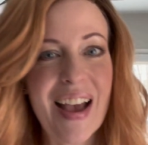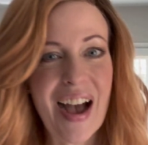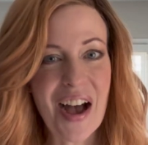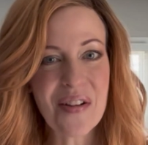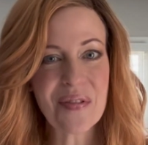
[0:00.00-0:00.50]

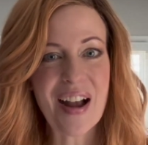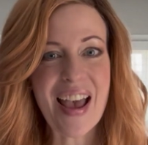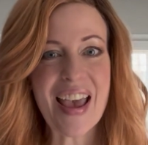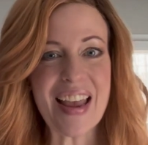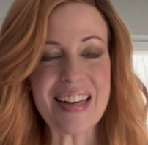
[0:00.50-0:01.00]
All
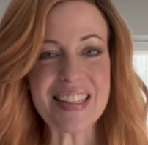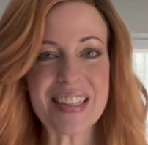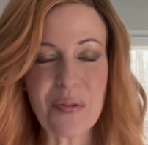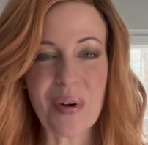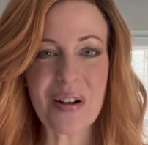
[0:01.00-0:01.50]

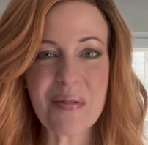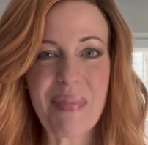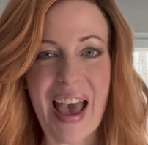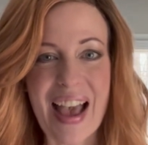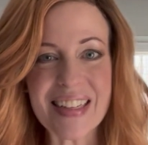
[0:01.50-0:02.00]
right, welcome
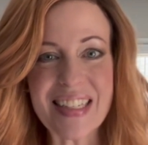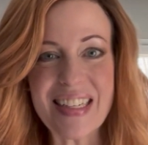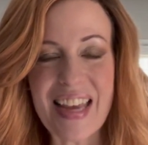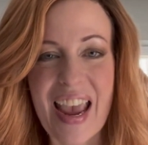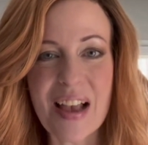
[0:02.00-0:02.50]
back.
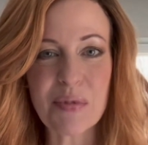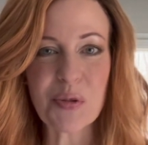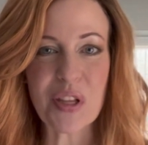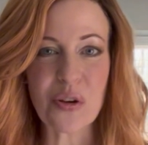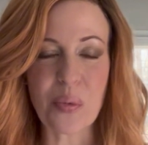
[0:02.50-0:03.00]
Today I'm
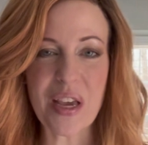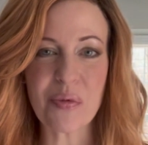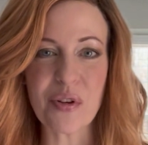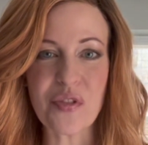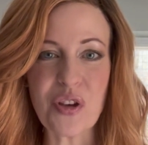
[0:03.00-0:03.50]
doing the wig
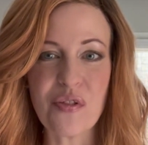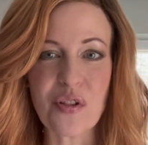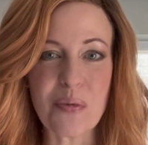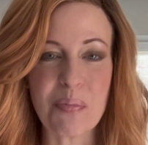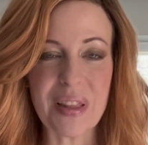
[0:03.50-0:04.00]
review
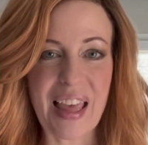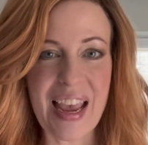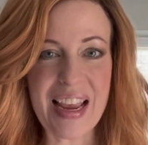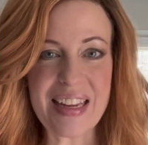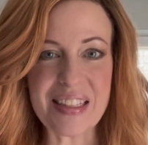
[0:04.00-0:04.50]
for
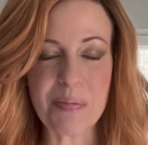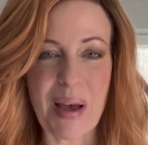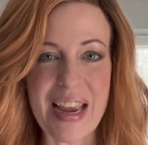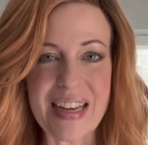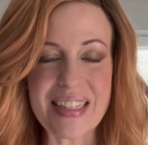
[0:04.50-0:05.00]
Blaze
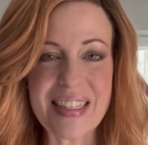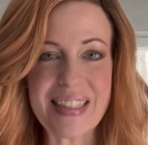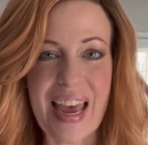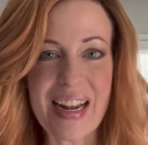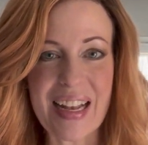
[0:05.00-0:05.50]
by
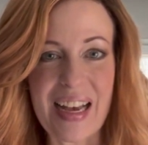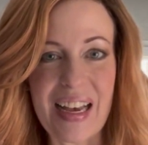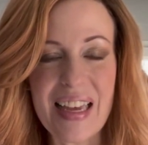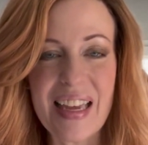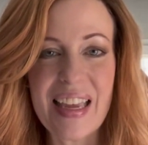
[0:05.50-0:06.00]

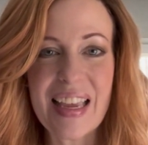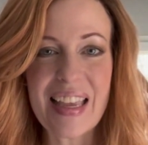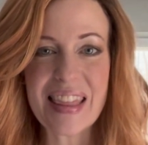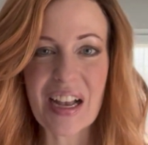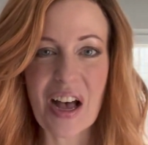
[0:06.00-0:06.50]
Estetica
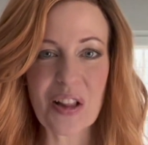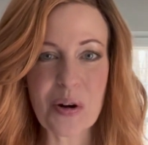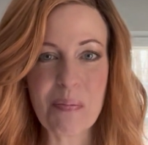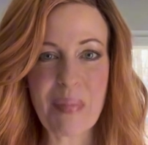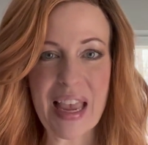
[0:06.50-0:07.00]
in the color
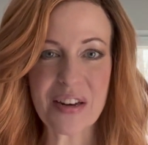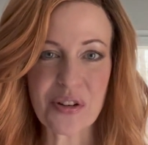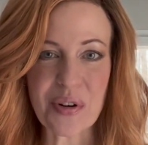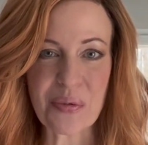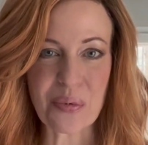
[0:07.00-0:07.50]

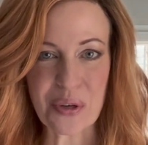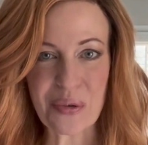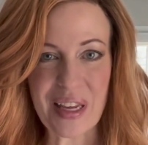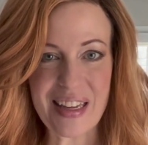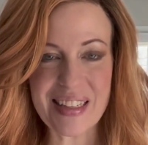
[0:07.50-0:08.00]
Mandarin
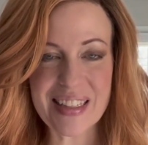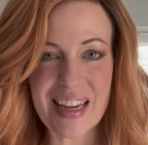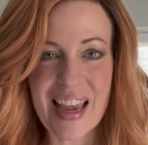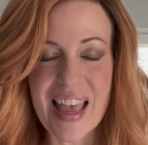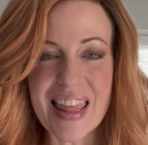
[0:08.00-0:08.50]
Rooted.
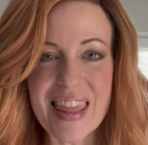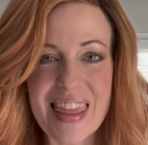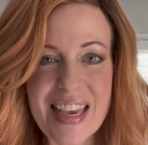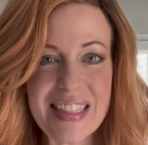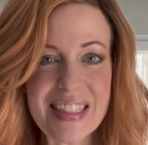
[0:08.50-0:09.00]

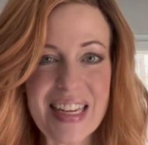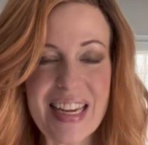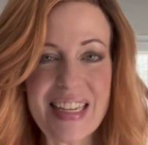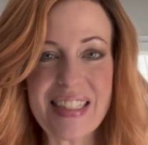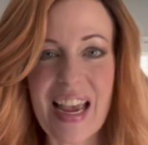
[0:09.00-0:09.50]
This
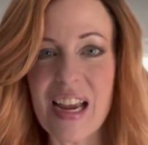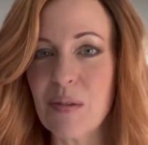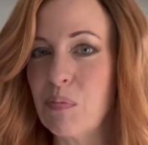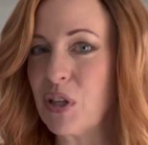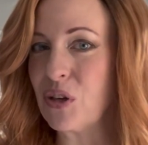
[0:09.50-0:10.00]
is a
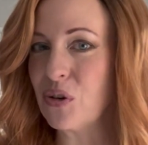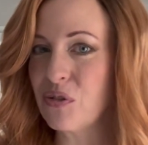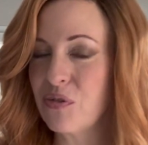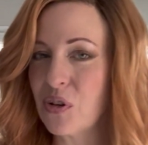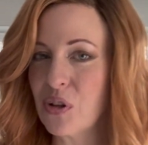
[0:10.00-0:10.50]

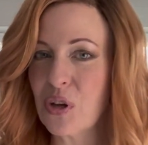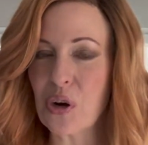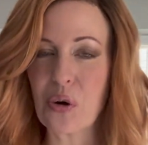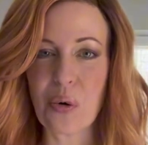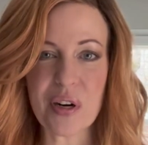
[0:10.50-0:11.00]
beautiful,
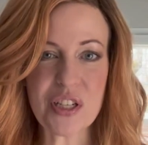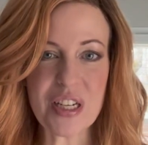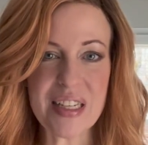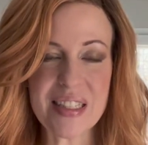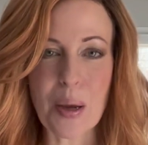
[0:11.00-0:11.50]

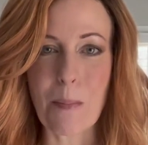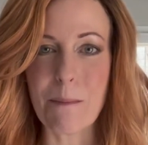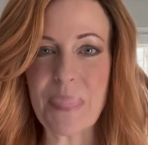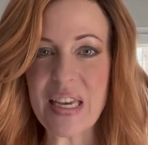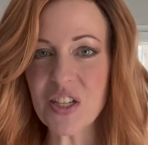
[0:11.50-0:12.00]
gorgeous,
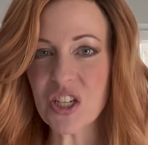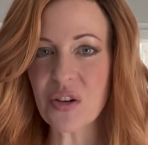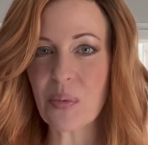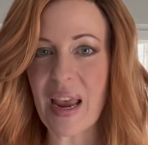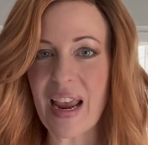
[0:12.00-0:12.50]
beachy
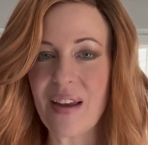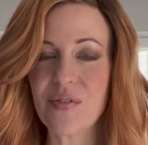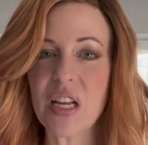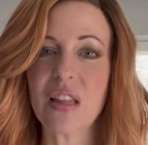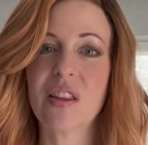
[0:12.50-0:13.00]

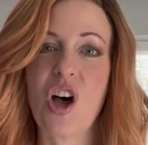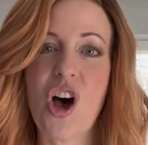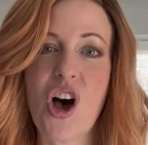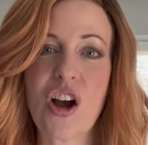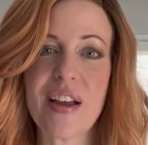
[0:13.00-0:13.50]
waved,
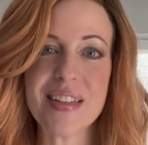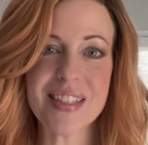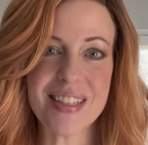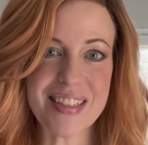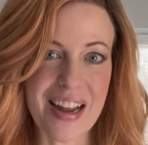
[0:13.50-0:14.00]
long,
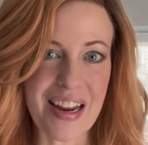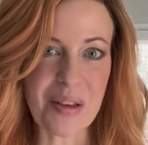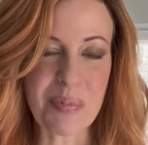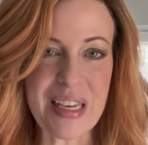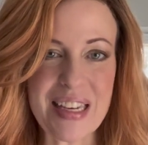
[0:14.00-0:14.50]
stunning
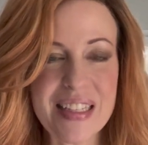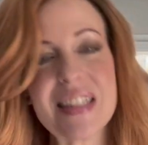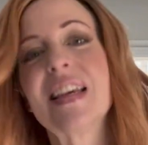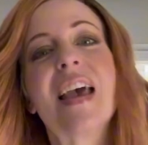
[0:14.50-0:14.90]
piece.